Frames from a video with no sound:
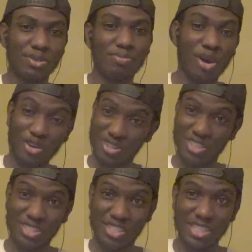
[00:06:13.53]
part
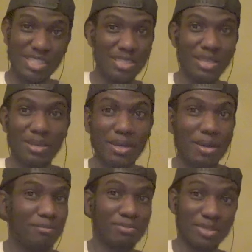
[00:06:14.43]
the sea.
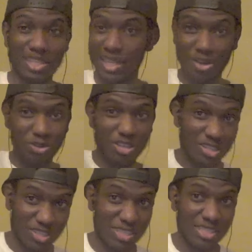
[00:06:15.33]
Not only
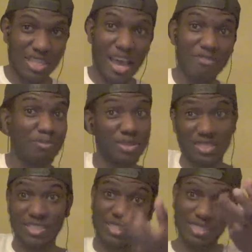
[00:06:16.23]
does the staff,
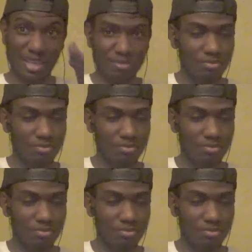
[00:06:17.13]
but the sea